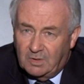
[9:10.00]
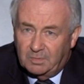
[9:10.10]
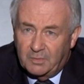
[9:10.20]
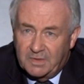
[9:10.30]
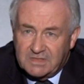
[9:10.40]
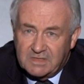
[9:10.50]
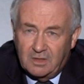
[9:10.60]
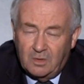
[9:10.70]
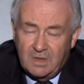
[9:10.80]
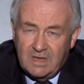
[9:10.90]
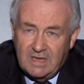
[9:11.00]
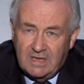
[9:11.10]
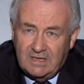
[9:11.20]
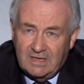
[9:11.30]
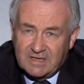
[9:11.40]
couple of weeks ago.
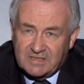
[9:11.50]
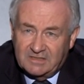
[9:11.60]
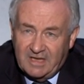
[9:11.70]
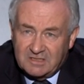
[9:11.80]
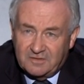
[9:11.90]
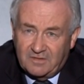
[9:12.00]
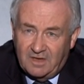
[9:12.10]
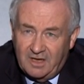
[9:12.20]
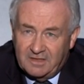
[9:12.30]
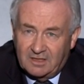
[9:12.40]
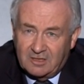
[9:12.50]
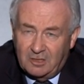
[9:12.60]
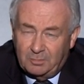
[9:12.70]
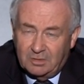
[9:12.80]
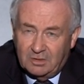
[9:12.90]
He has identified a
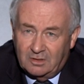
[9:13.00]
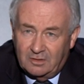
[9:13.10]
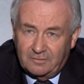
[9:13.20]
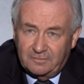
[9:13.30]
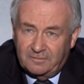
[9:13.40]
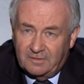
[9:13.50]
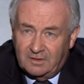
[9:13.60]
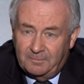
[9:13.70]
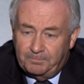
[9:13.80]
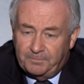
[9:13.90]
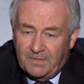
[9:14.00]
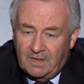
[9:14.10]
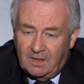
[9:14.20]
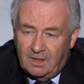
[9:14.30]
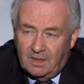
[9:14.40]
couple of
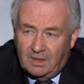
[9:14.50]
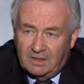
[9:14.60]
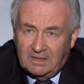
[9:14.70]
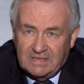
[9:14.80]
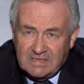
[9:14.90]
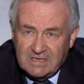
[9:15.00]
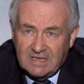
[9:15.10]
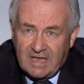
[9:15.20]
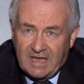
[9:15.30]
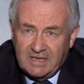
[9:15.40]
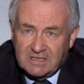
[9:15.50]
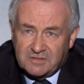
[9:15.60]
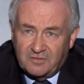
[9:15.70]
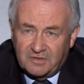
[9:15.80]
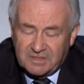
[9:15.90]
easy gains
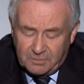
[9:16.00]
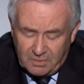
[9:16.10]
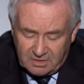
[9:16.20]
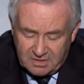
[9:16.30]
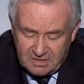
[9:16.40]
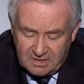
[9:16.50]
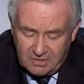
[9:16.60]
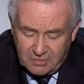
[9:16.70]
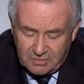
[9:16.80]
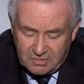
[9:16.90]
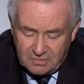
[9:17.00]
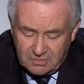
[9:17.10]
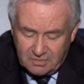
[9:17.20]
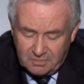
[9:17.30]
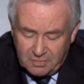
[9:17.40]
for us, and we'll continue
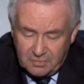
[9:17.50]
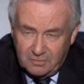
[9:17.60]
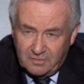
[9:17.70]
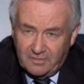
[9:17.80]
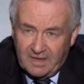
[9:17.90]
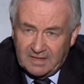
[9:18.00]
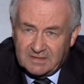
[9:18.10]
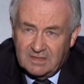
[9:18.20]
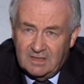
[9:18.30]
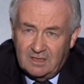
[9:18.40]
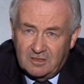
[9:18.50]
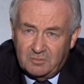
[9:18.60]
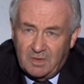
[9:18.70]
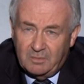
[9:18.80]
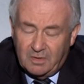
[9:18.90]
to improve on that.
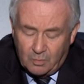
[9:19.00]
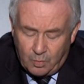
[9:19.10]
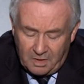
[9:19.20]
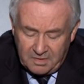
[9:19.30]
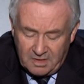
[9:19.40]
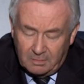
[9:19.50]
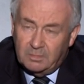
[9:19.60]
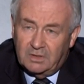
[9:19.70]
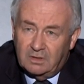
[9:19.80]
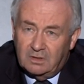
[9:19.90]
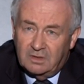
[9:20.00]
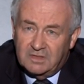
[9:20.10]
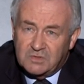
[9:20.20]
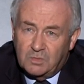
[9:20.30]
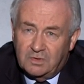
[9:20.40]
Remember, one number
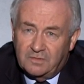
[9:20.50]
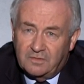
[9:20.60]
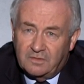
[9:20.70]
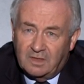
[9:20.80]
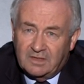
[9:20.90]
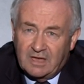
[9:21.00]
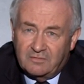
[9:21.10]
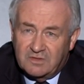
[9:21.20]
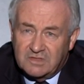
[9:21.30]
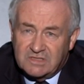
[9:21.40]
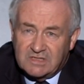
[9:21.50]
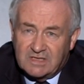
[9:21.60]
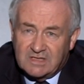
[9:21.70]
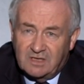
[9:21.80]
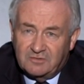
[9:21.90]
is worth an average
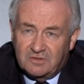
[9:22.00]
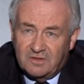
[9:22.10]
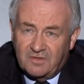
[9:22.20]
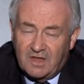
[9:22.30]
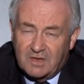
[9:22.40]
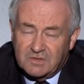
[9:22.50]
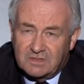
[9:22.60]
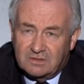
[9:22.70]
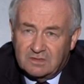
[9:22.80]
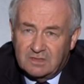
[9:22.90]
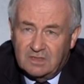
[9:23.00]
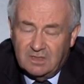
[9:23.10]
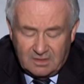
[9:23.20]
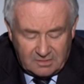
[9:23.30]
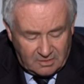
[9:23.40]

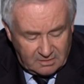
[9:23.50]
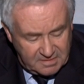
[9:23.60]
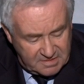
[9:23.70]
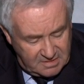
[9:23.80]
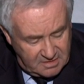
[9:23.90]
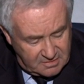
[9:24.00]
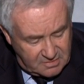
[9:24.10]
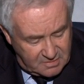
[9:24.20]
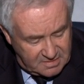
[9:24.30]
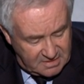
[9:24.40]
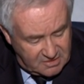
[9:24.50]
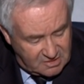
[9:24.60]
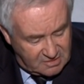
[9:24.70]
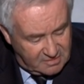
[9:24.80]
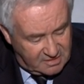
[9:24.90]
$600,000 a year to us, and
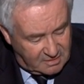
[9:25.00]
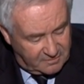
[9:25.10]
just looking at the